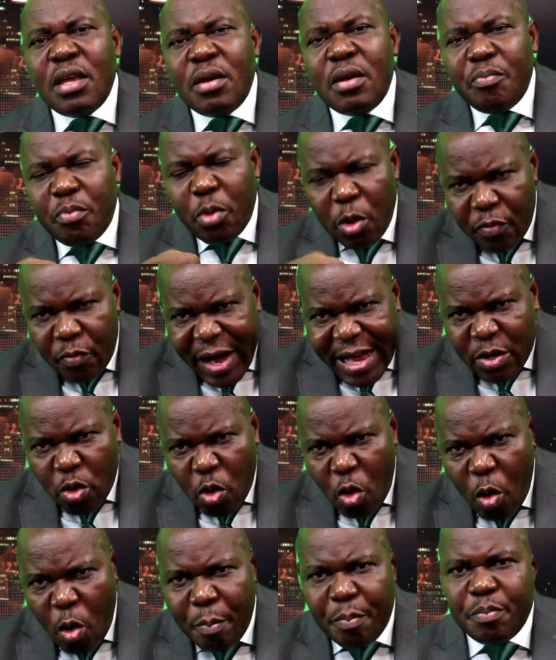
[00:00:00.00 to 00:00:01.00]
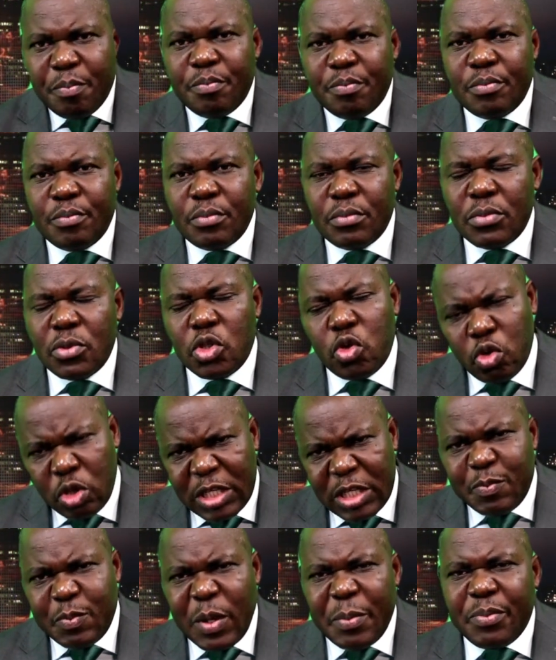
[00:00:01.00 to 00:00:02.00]
provide hope to these
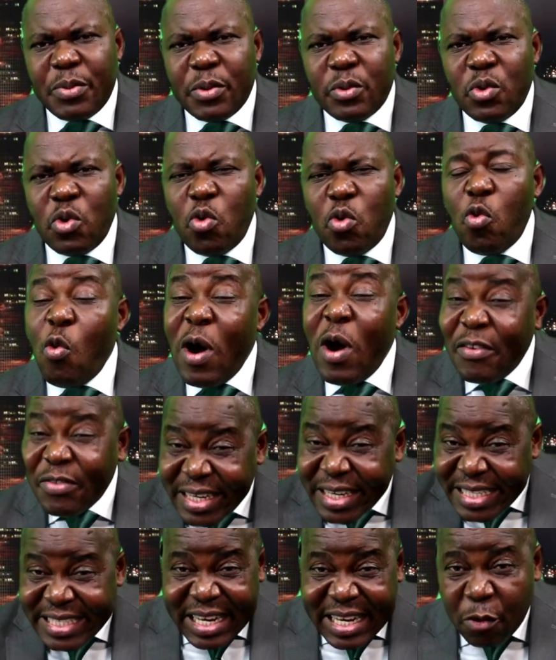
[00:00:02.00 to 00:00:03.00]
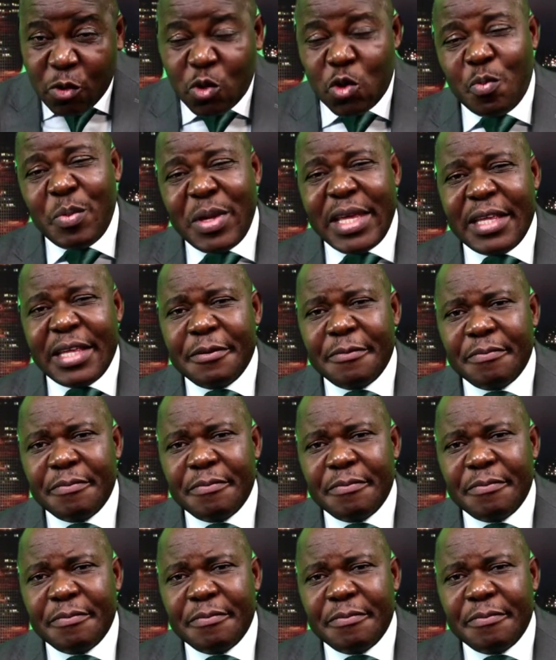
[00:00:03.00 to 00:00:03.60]
people who have reached out to me.